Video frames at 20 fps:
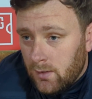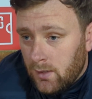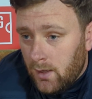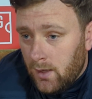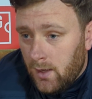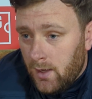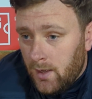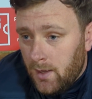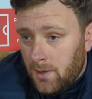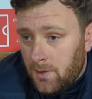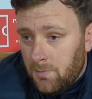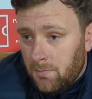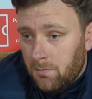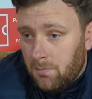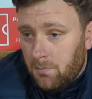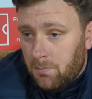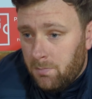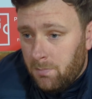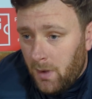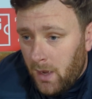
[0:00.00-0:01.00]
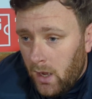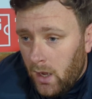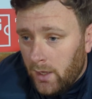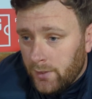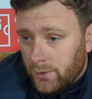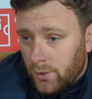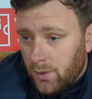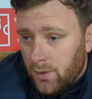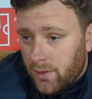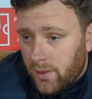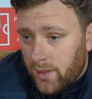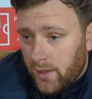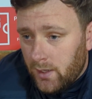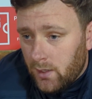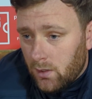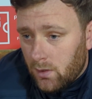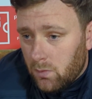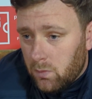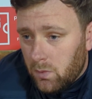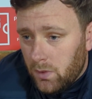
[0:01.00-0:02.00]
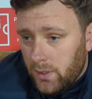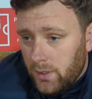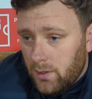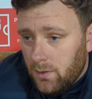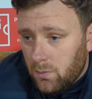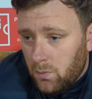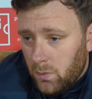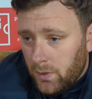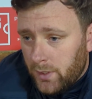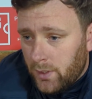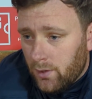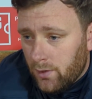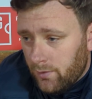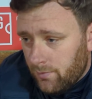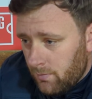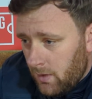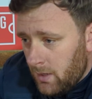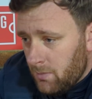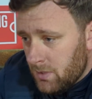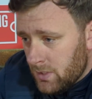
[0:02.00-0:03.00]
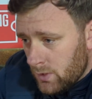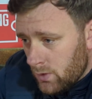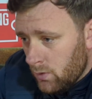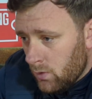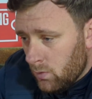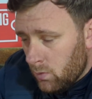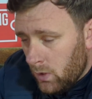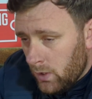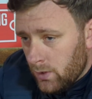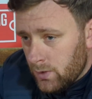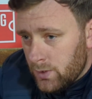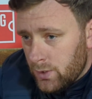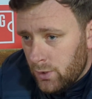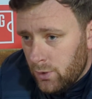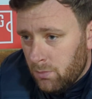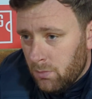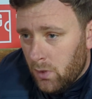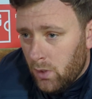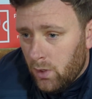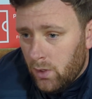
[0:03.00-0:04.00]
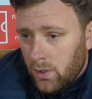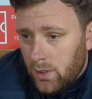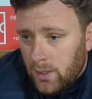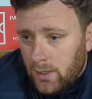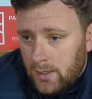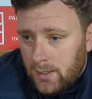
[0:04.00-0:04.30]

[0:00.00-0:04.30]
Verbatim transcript: Um, but I do think we, we could have maybe scored one or two more.